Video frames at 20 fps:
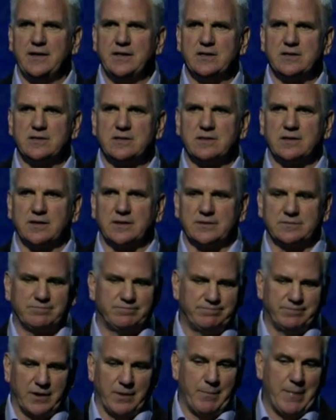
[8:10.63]
these
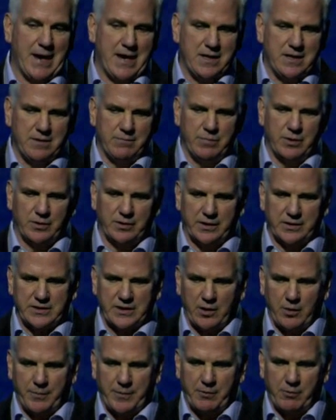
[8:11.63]
abandoned
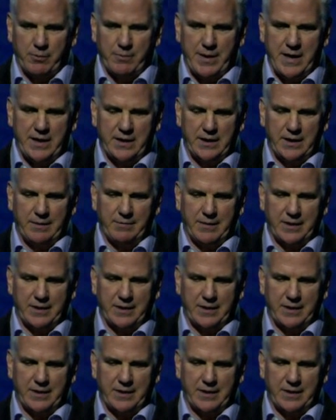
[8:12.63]
buildings. I hope they were abandoned.